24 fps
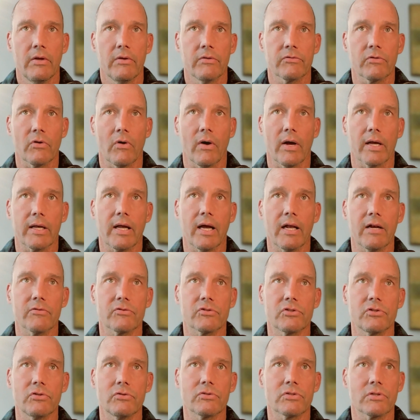So I
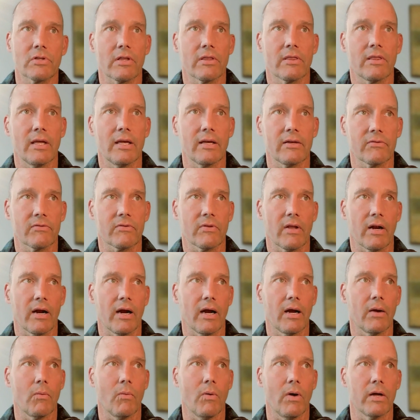kind of choose the things
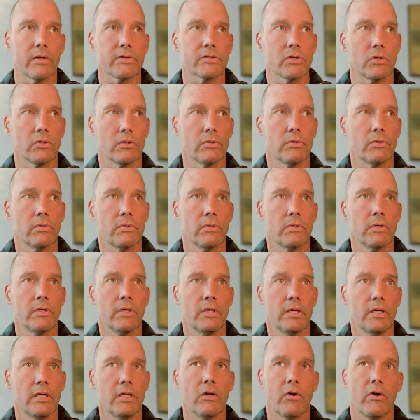that I want to,
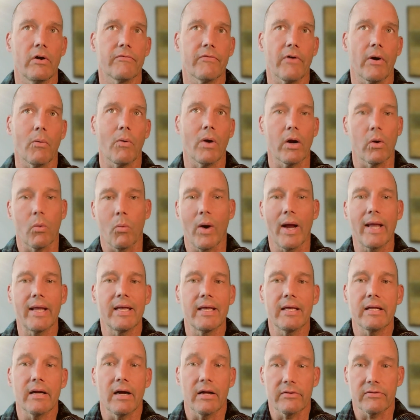if I want to
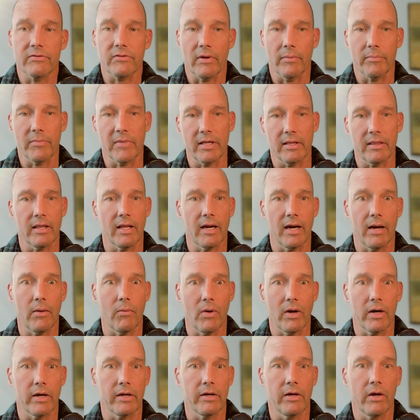weigh in on something, then
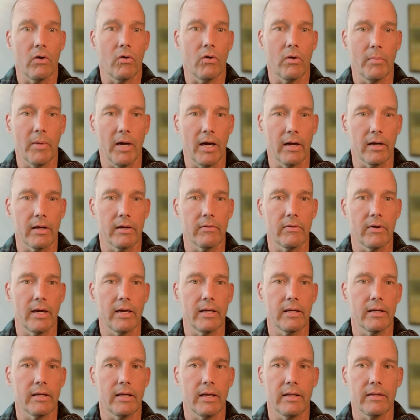I want to know about it,
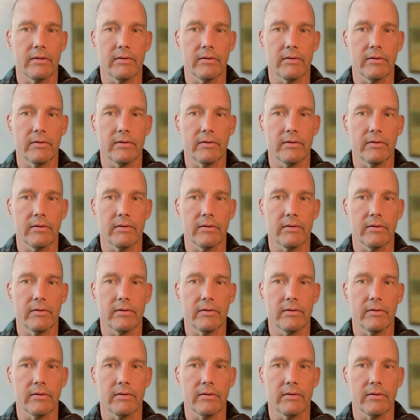right?